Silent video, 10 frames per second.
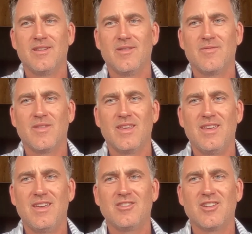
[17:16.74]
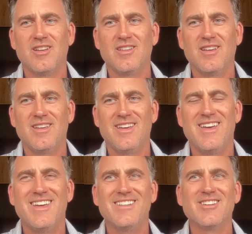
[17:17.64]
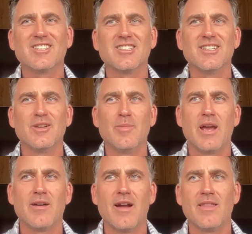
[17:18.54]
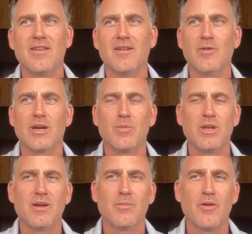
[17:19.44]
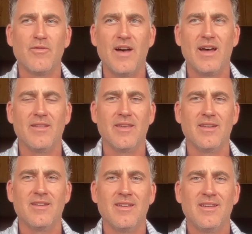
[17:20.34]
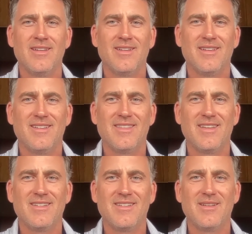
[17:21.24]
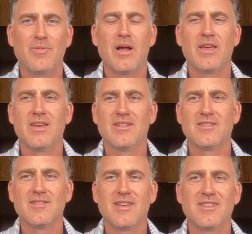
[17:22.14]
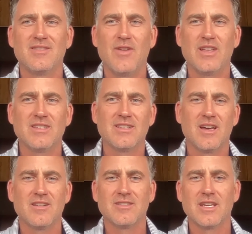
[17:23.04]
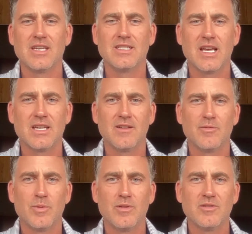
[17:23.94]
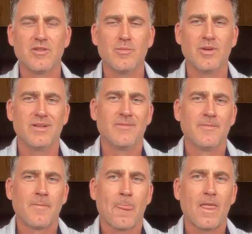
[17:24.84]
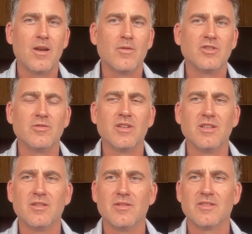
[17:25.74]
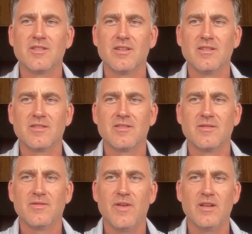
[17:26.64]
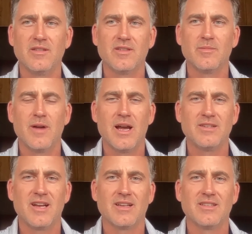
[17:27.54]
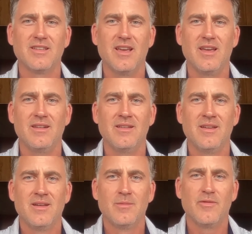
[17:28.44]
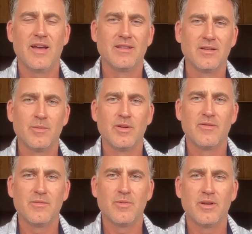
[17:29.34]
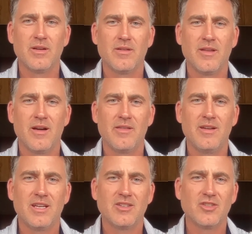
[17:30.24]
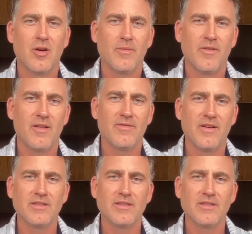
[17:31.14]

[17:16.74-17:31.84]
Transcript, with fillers: you know it it it, it looks a little better on the Wikipedia profile than eh, than it probably is. You get these fancy titles like executive producer, but you know what you really do is is fund some projects and provide a little bit of input here and there, and then you get to show up for all the